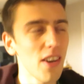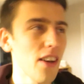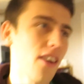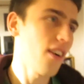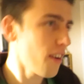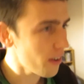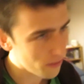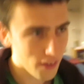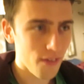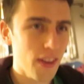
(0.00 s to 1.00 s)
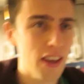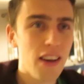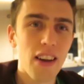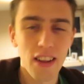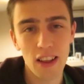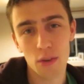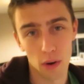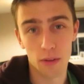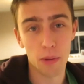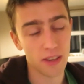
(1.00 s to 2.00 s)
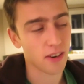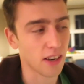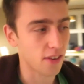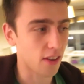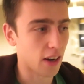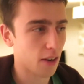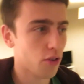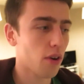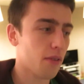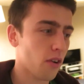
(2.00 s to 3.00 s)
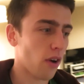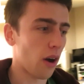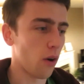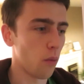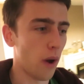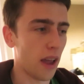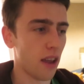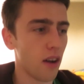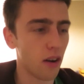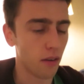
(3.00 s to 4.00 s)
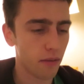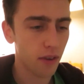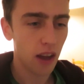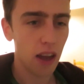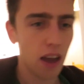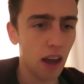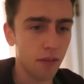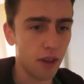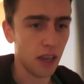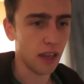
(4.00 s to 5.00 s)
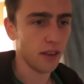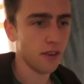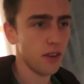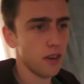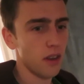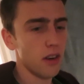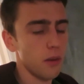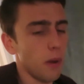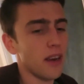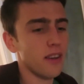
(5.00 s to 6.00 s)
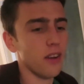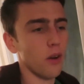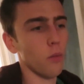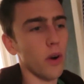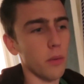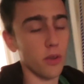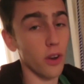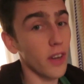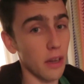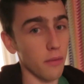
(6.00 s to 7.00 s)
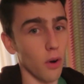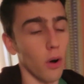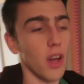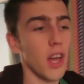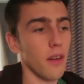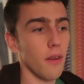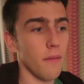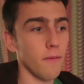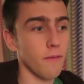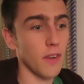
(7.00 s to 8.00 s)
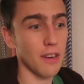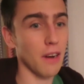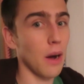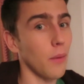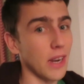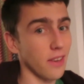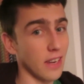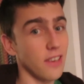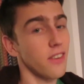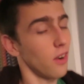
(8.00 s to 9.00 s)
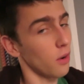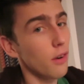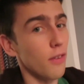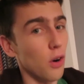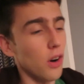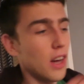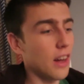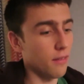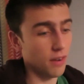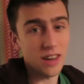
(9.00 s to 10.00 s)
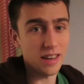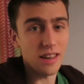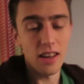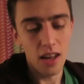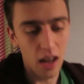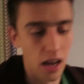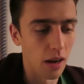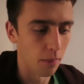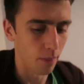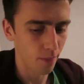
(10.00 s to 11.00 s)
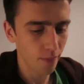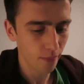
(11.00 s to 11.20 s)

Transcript: well, that's what I was basically deciding. I was trying to figure out a way of having it, depending on what it was looking for, figure out what it needs to look for and find it. Um,